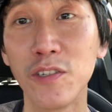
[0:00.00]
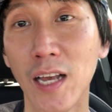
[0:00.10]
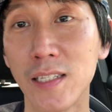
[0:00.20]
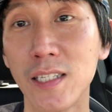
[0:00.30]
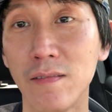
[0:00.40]
to
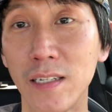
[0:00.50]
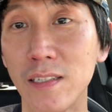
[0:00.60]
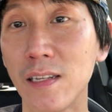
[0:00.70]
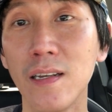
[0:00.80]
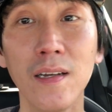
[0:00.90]
that
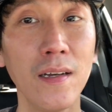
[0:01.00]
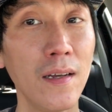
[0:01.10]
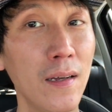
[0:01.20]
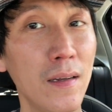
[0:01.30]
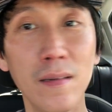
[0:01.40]
series.
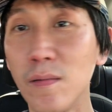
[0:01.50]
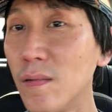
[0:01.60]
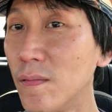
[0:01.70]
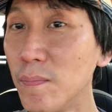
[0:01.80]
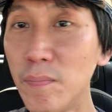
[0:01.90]

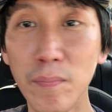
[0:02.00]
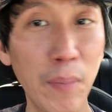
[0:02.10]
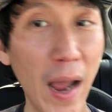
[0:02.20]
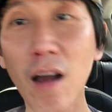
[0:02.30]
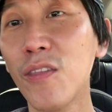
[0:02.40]

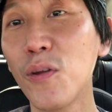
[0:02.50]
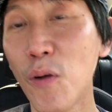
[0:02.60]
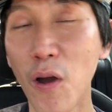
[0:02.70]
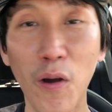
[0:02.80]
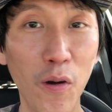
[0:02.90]
Back on the
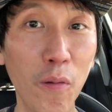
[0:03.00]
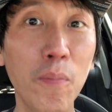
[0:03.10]
road,